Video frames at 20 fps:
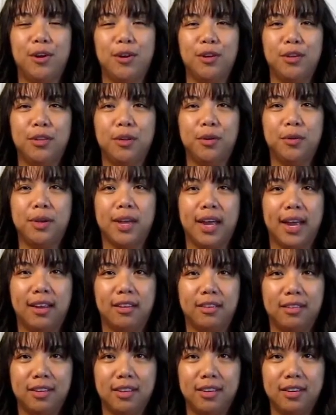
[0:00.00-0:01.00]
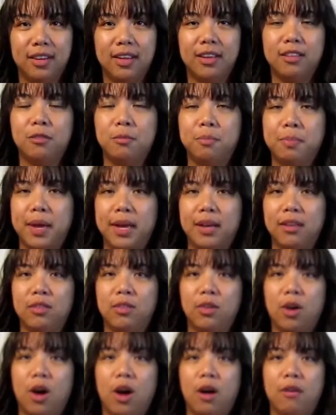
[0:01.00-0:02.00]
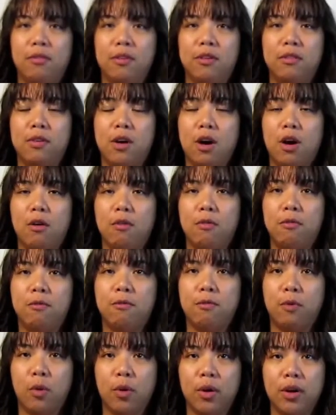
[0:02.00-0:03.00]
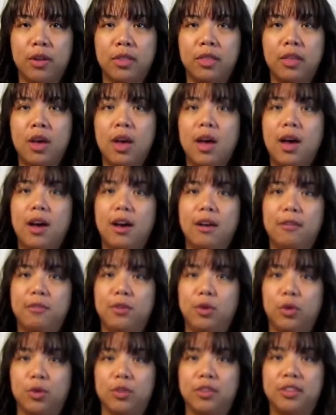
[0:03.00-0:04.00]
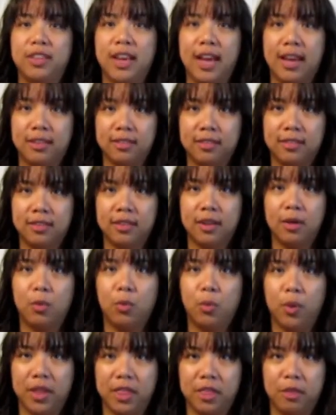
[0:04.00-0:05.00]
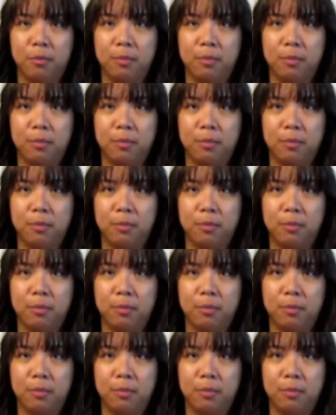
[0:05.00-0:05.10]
dart location is based off of a 1/4 of your chest width